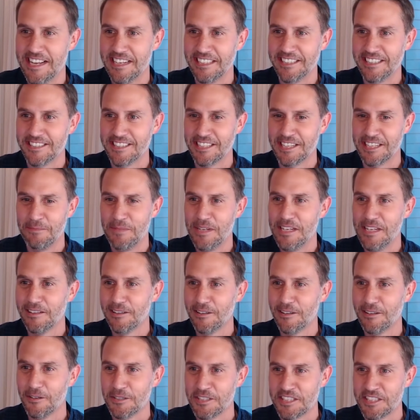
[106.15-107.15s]
because it can be a
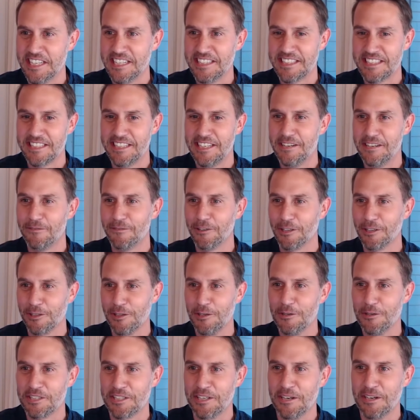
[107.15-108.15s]
little sensitive or
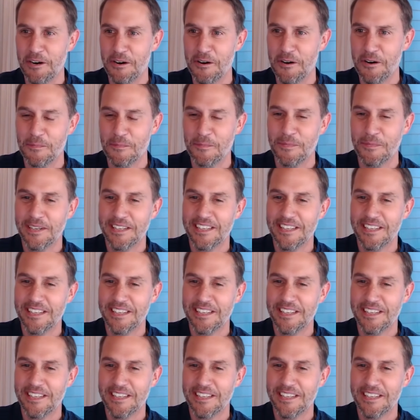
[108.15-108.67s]
close to home.